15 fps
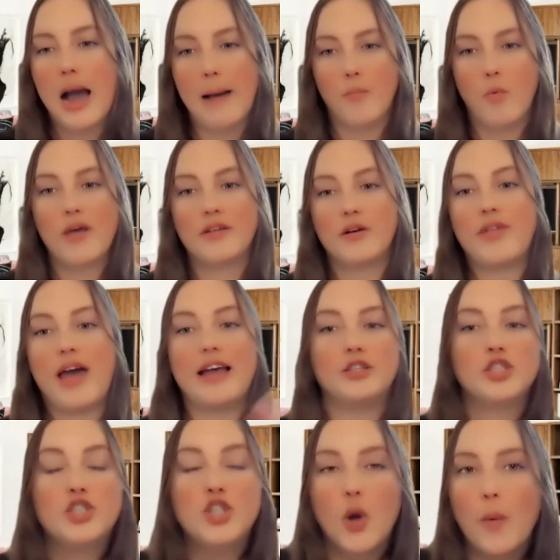whether
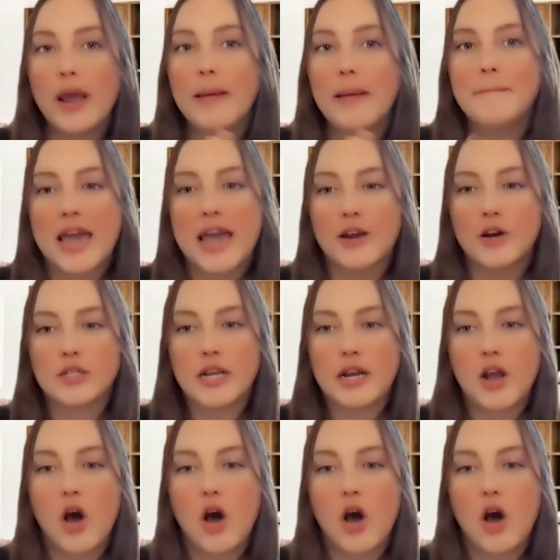that's showing banners and